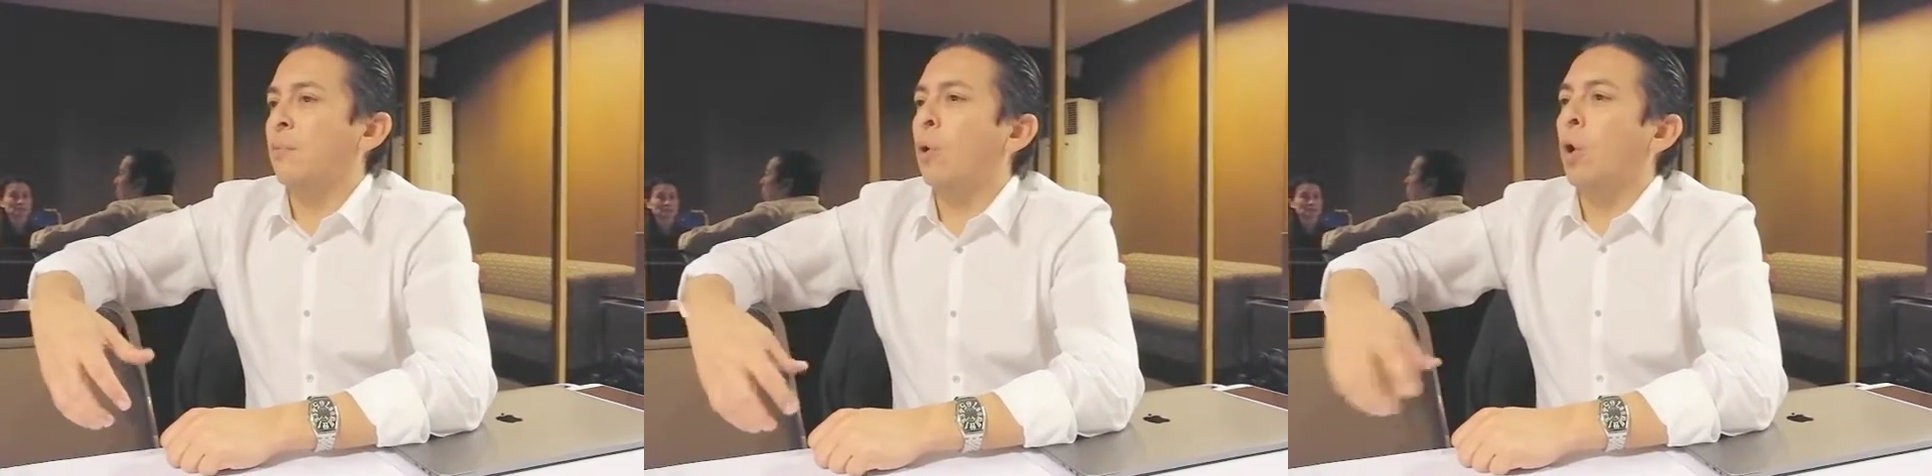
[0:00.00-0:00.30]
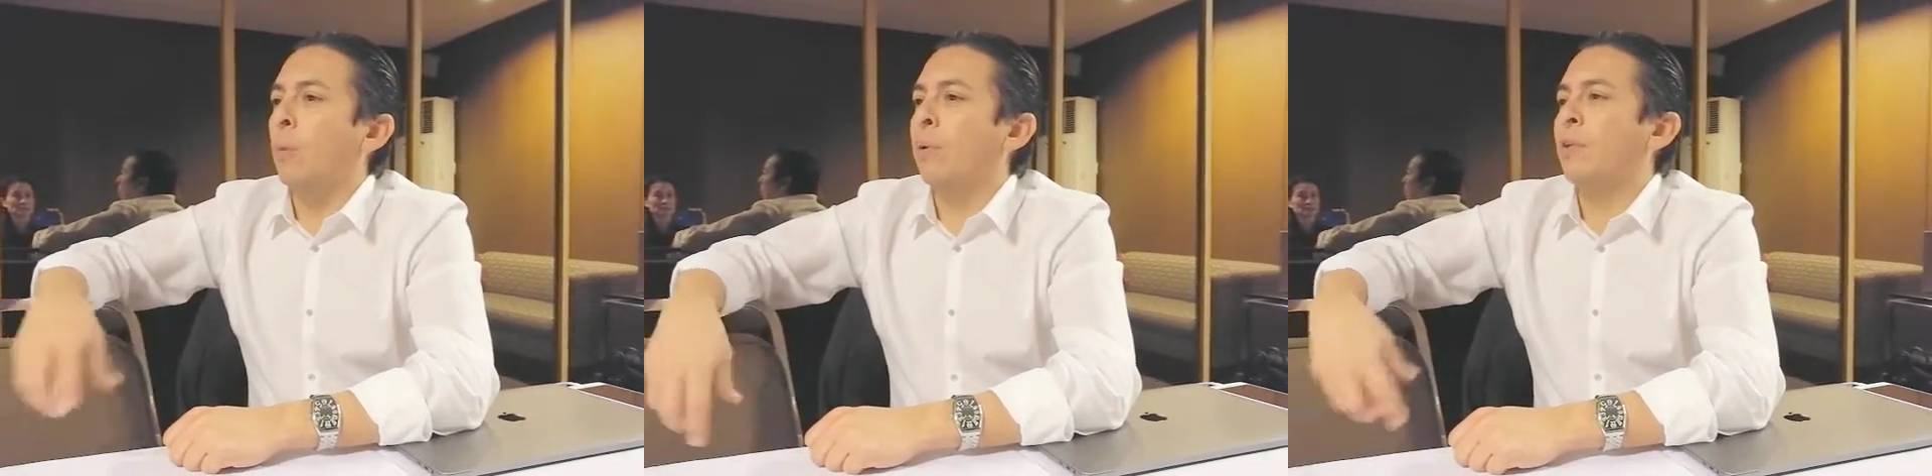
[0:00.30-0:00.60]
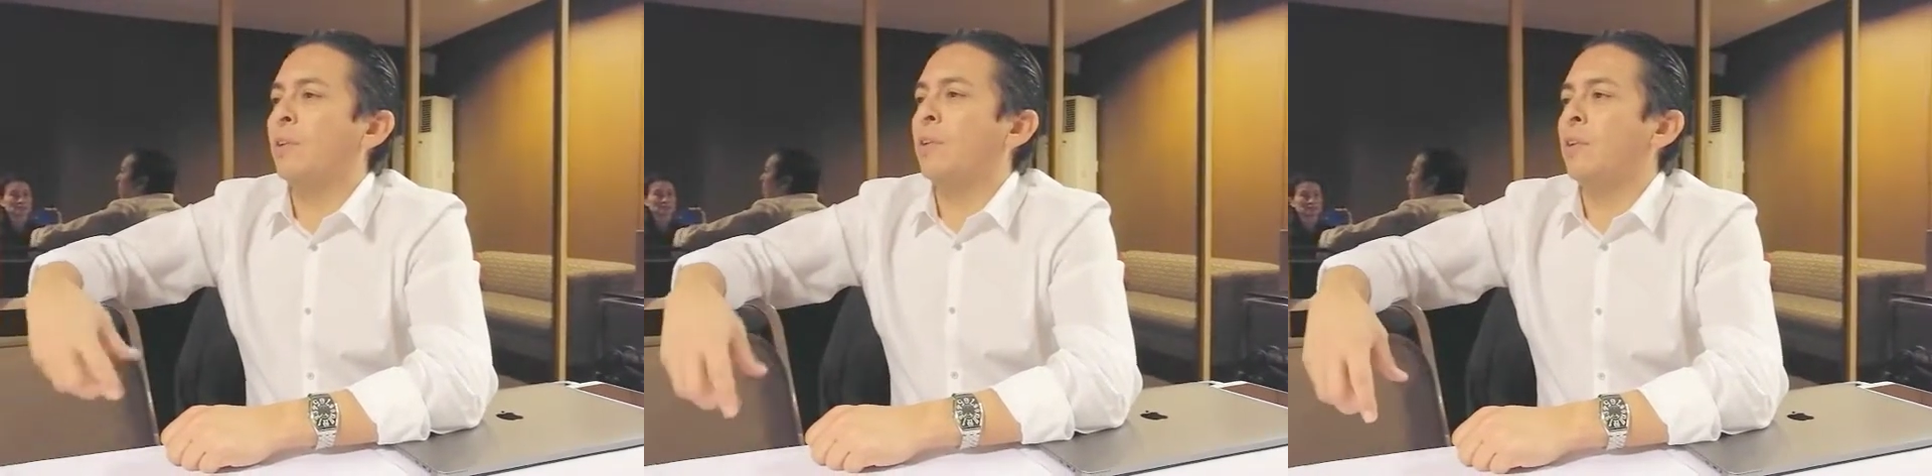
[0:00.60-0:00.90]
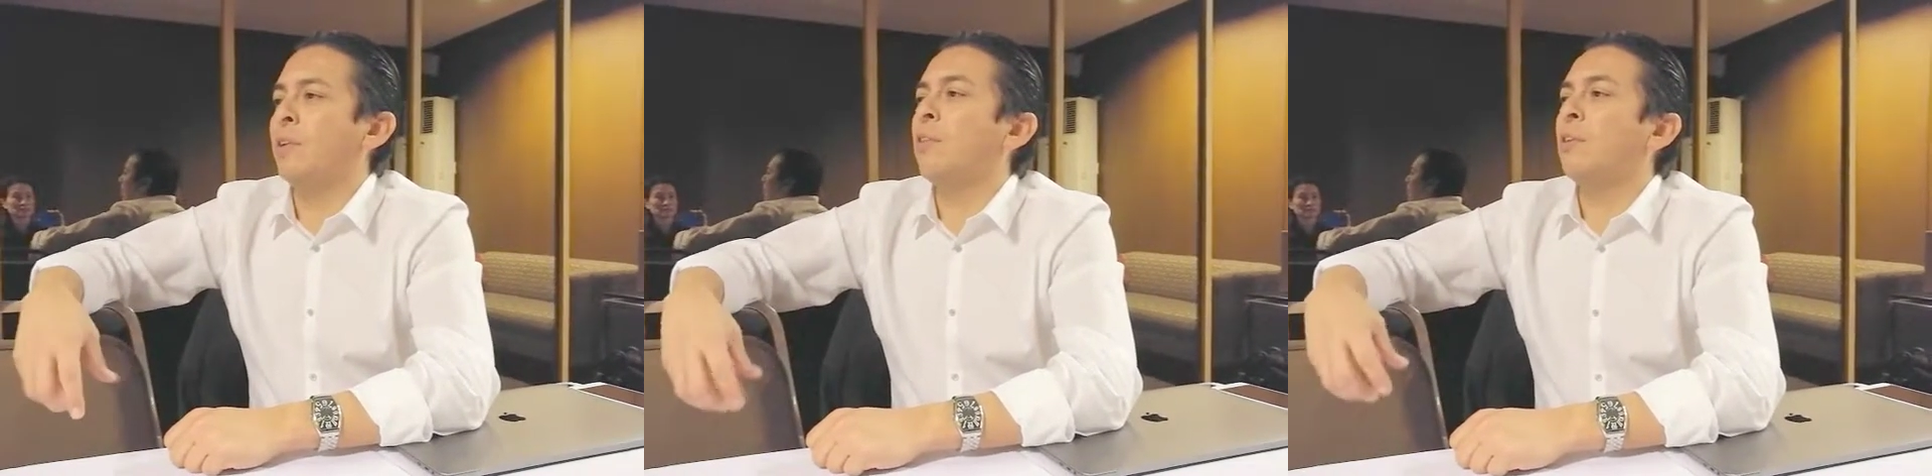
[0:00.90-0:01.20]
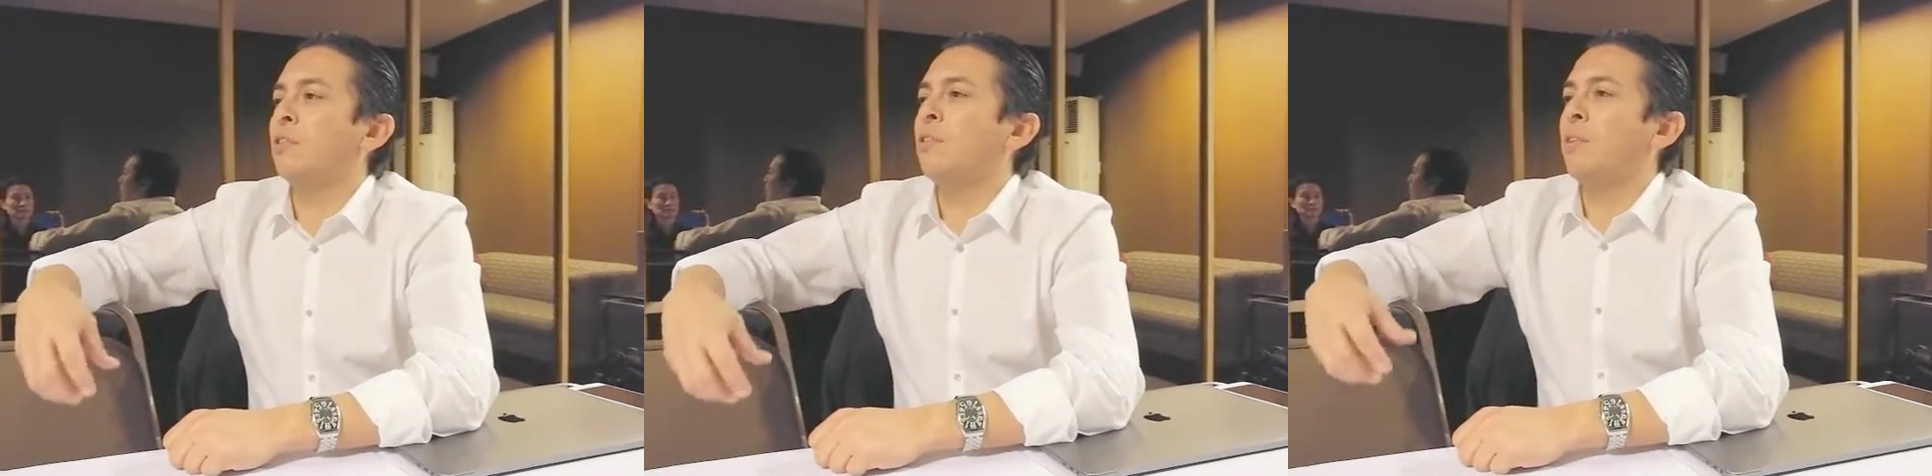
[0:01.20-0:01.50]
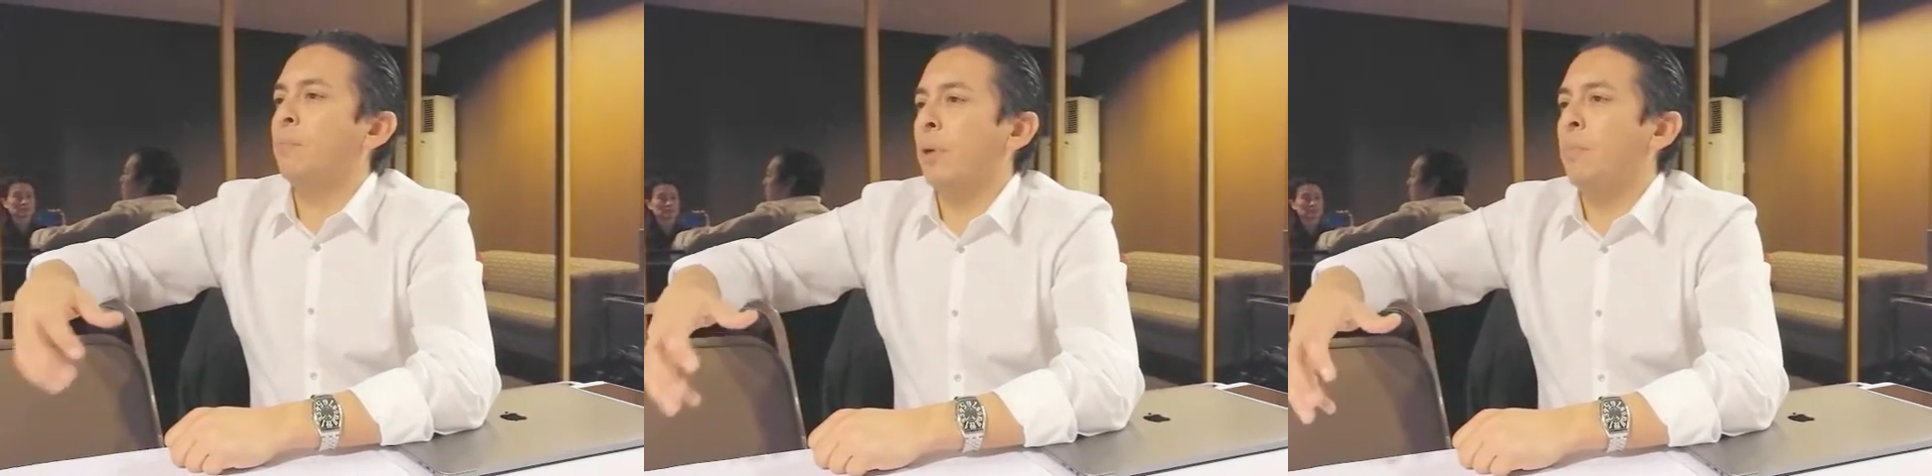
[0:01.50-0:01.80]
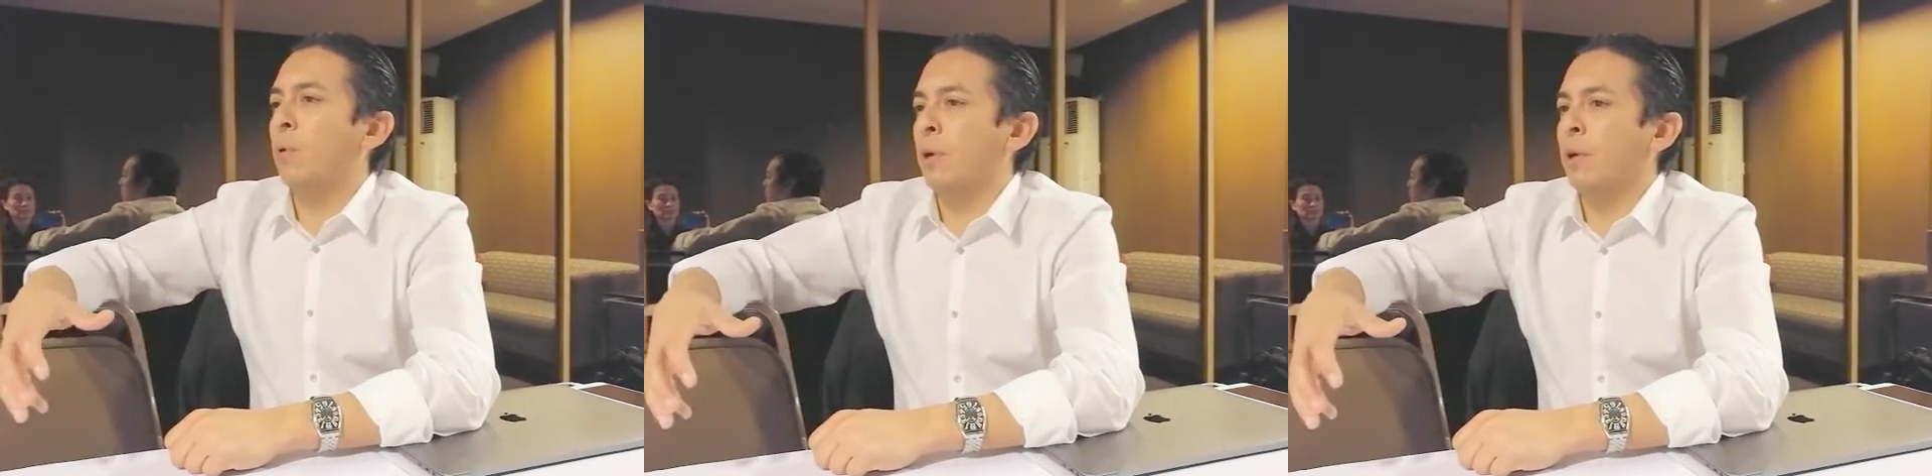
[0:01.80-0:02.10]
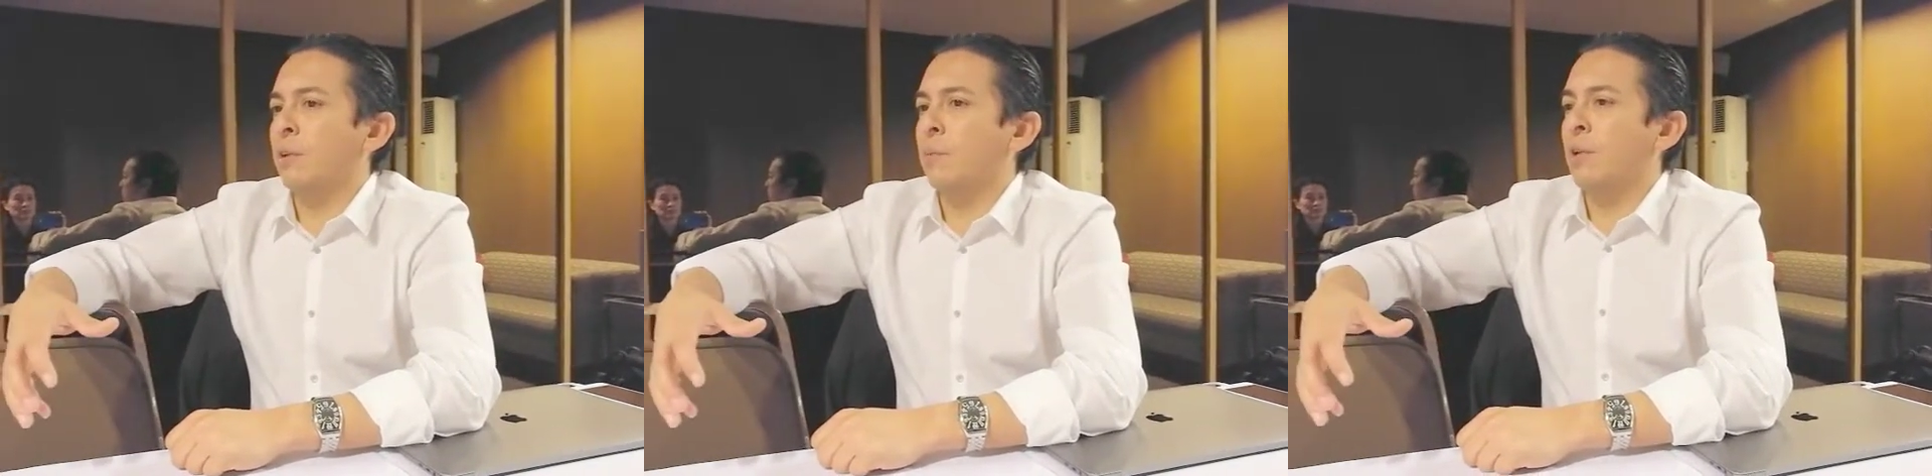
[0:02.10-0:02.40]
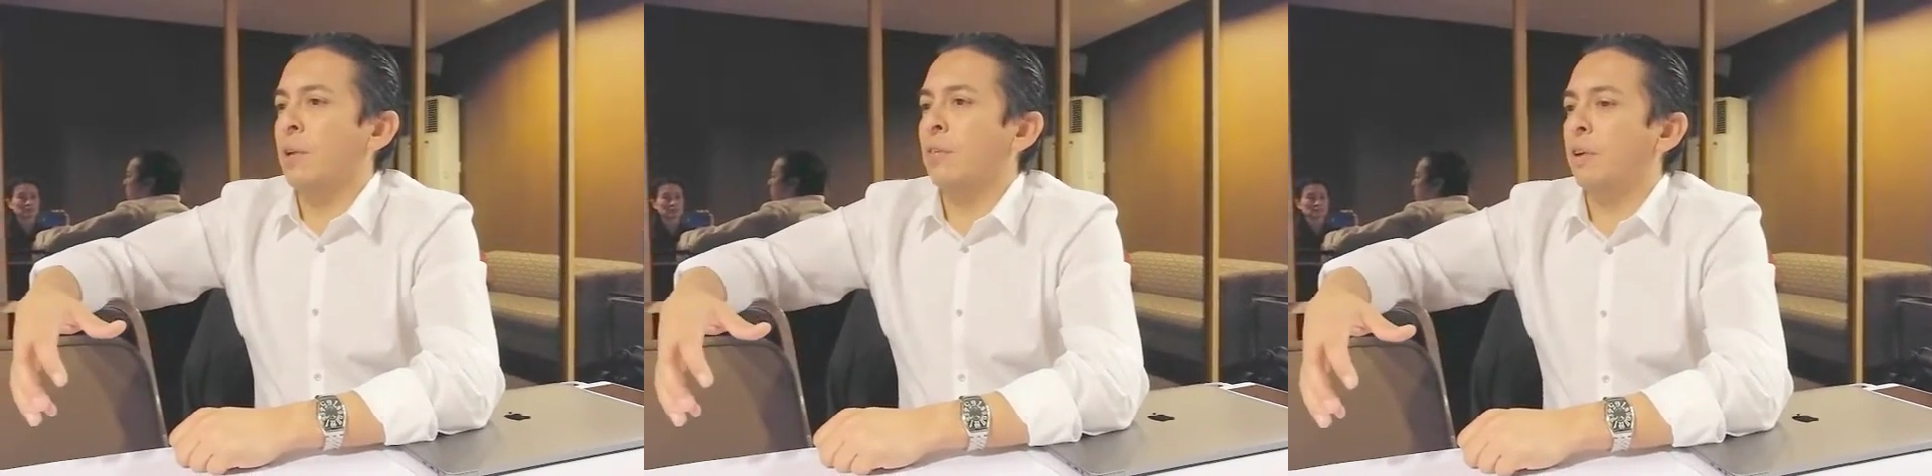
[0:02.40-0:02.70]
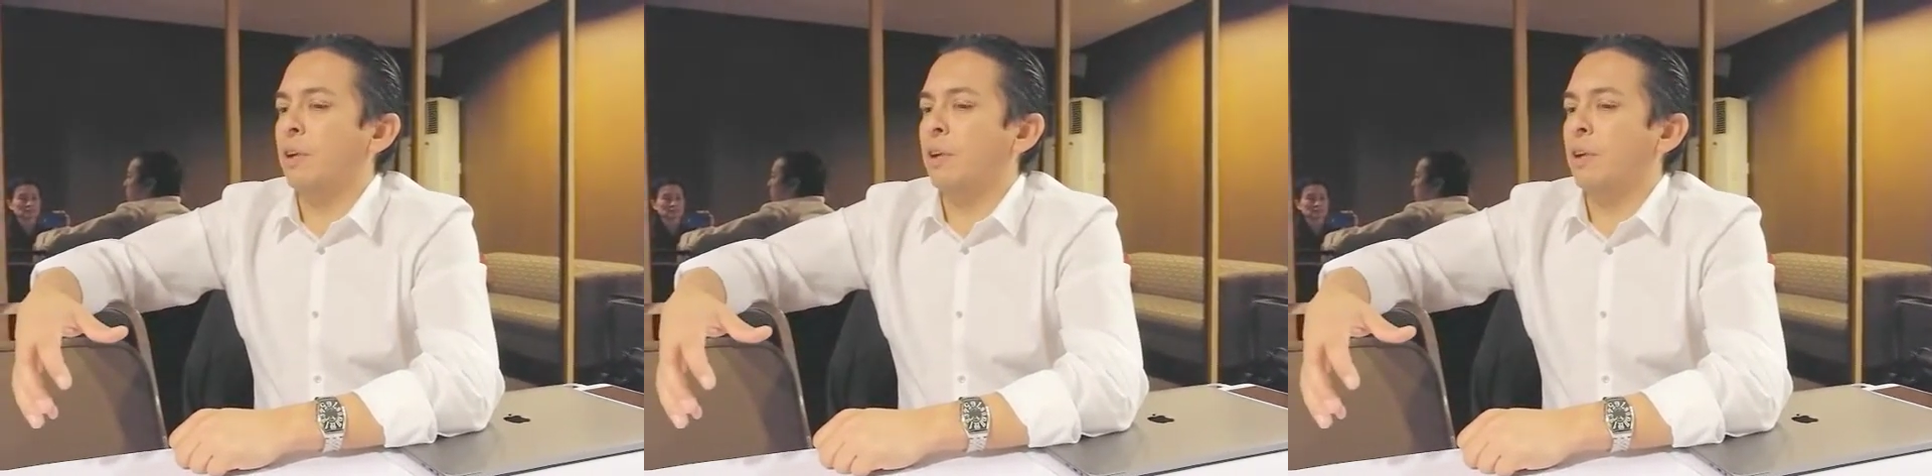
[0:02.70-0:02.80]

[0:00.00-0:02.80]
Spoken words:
purpose isn't just to be more customer centric.